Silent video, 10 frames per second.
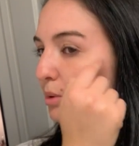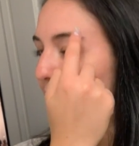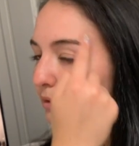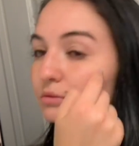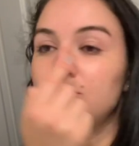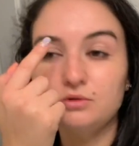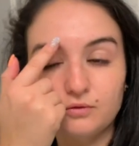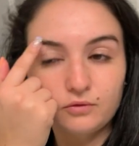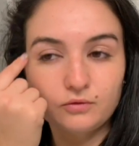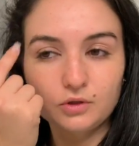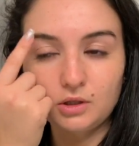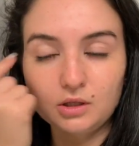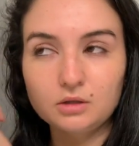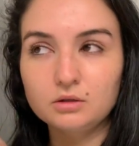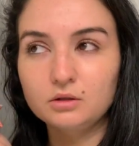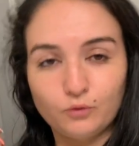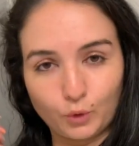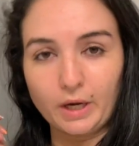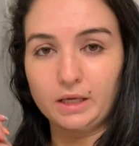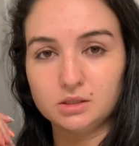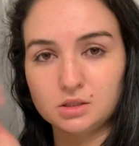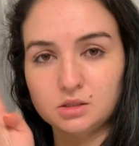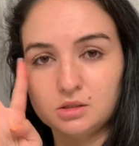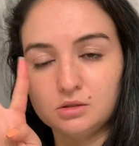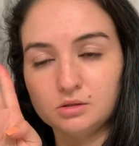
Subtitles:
brows for like 4 days.